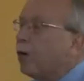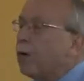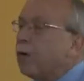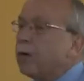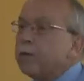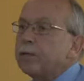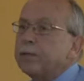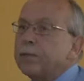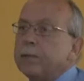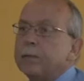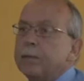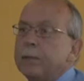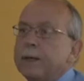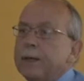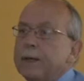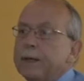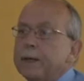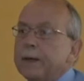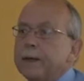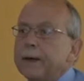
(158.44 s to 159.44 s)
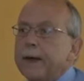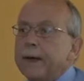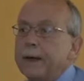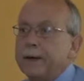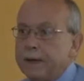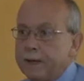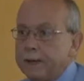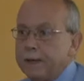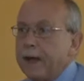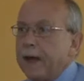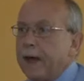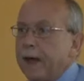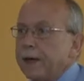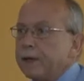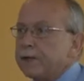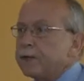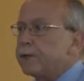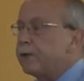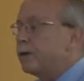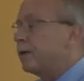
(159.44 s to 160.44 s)
of being an
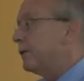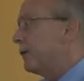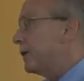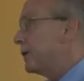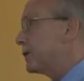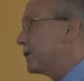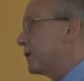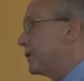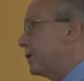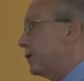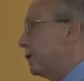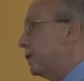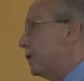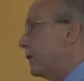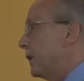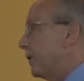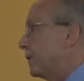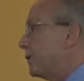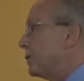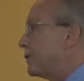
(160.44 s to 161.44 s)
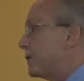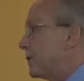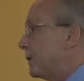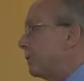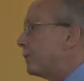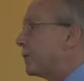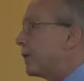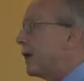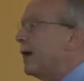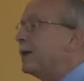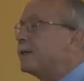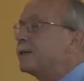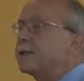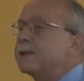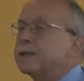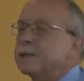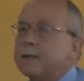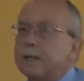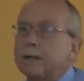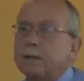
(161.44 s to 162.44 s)
engaged university. UWC prides
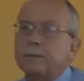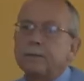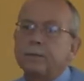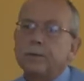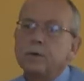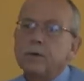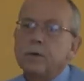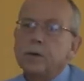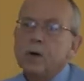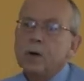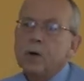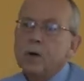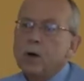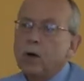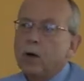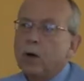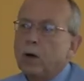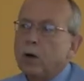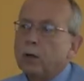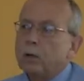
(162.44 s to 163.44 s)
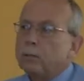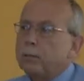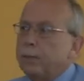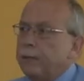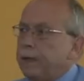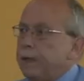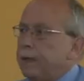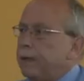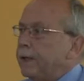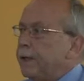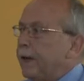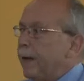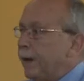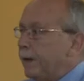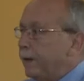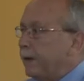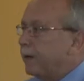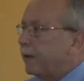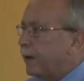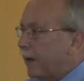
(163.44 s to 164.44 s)
itself on being
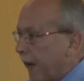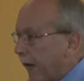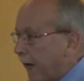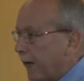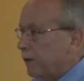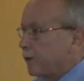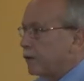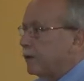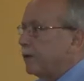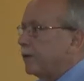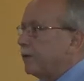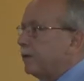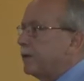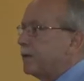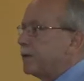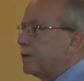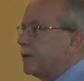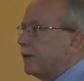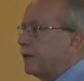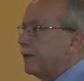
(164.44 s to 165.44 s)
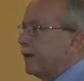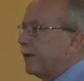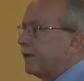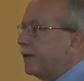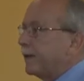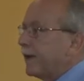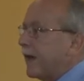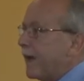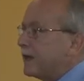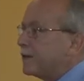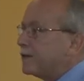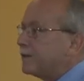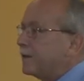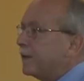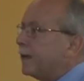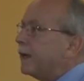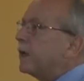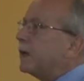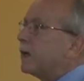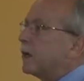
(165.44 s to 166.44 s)
an engaged university, that it has
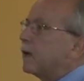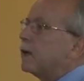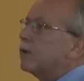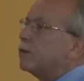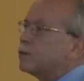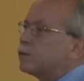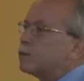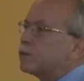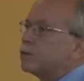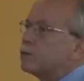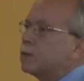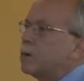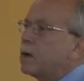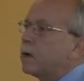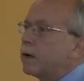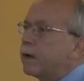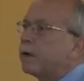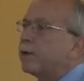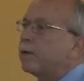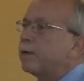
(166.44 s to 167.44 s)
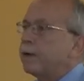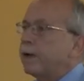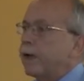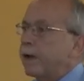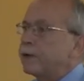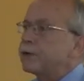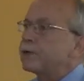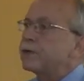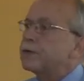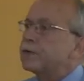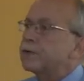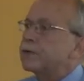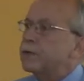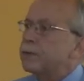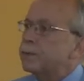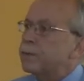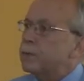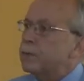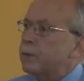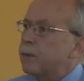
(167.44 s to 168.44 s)
very close working
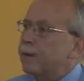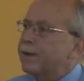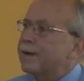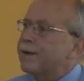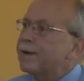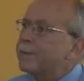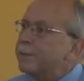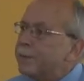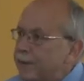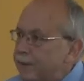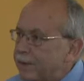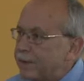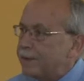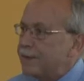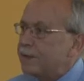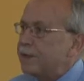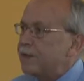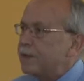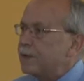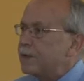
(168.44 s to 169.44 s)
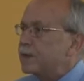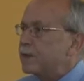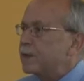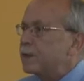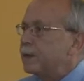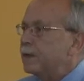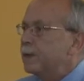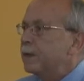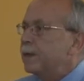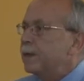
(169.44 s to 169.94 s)
relationships with the communities